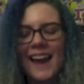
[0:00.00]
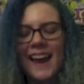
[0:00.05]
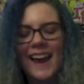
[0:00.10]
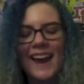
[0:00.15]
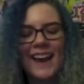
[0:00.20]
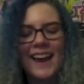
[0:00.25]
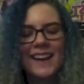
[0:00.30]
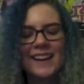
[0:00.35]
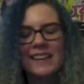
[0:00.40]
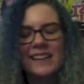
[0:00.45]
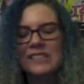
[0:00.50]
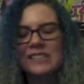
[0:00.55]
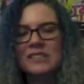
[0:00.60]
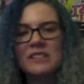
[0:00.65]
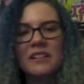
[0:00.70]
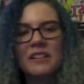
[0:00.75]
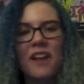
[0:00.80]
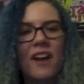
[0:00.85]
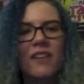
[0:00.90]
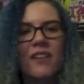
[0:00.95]
and I
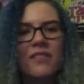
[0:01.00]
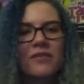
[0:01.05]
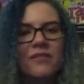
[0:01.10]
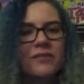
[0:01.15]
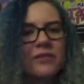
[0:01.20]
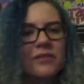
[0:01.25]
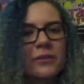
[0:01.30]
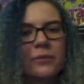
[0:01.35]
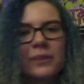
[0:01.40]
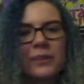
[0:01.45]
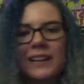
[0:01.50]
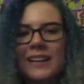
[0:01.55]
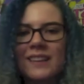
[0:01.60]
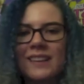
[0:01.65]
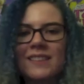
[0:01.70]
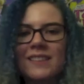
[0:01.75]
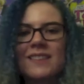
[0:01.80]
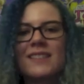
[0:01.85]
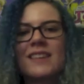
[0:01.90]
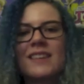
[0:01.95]
just love
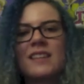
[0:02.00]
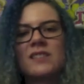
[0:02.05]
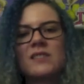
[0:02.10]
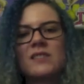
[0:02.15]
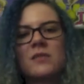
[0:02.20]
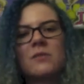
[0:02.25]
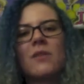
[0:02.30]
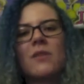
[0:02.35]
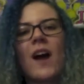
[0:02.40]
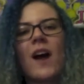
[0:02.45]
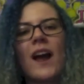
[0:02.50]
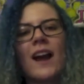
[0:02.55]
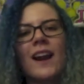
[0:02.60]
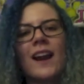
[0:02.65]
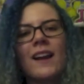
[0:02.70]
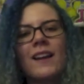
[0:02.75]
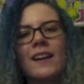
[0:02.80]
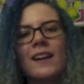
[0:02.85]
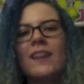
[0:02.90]
reading the things you write,